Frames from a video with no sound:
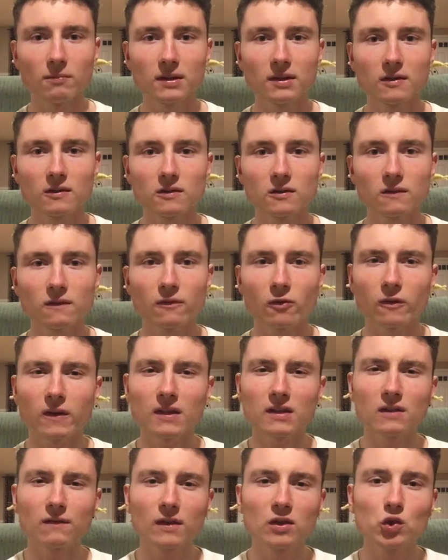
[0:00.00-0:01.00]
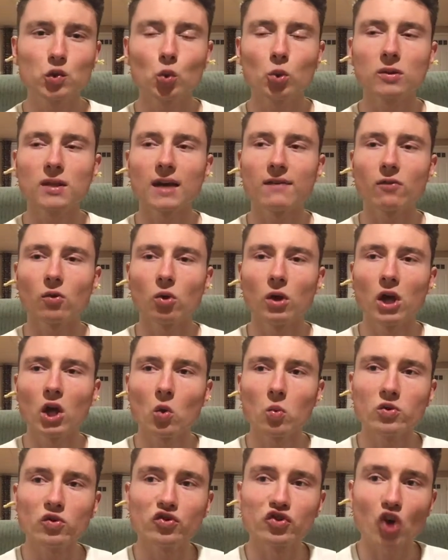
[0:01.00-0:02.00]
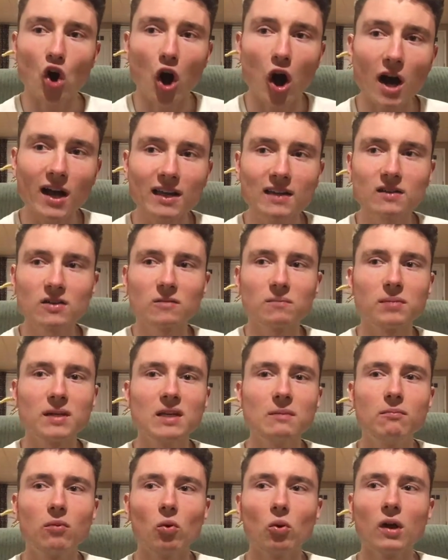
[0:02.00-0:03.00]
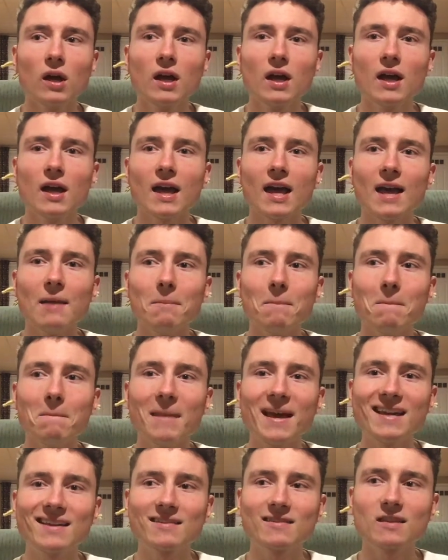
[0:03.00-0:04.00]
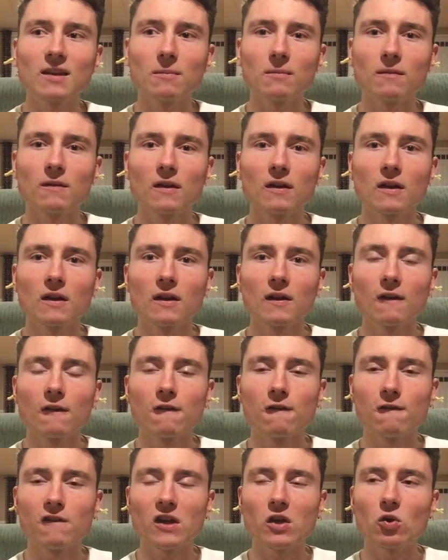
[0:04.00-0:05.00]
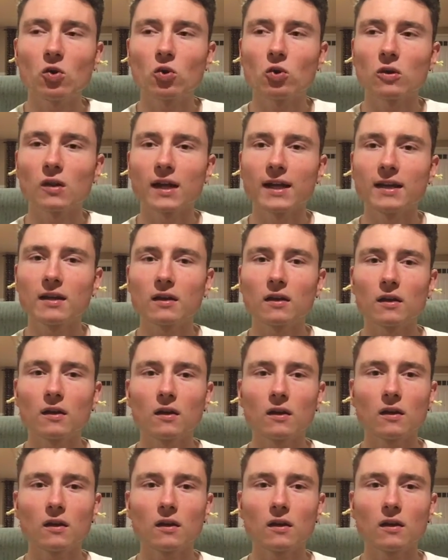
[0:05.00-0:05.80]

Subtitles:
Because for the individual level, when you're talking to people, it makes them feel like